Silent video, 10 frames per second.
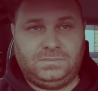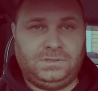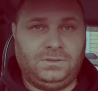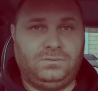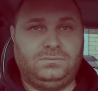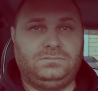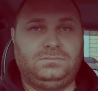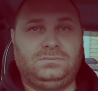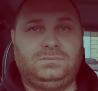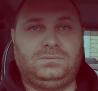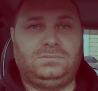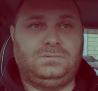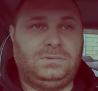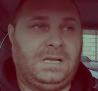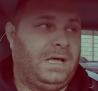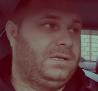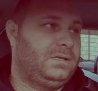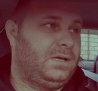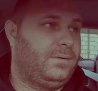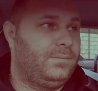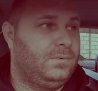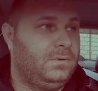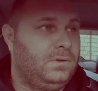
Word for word: you know, nighttime,